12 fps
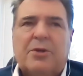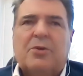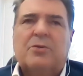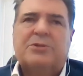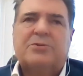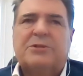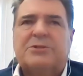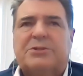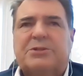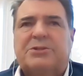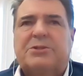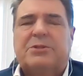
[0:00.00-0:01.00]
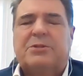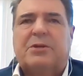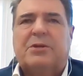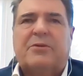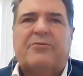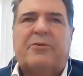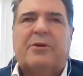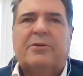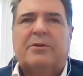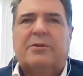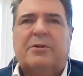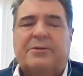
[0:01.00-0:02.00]
We transitioned uh, on
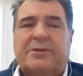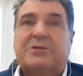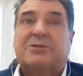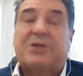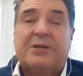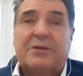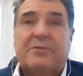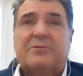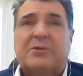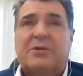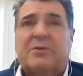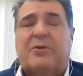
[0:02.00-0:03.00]
the on the executive team.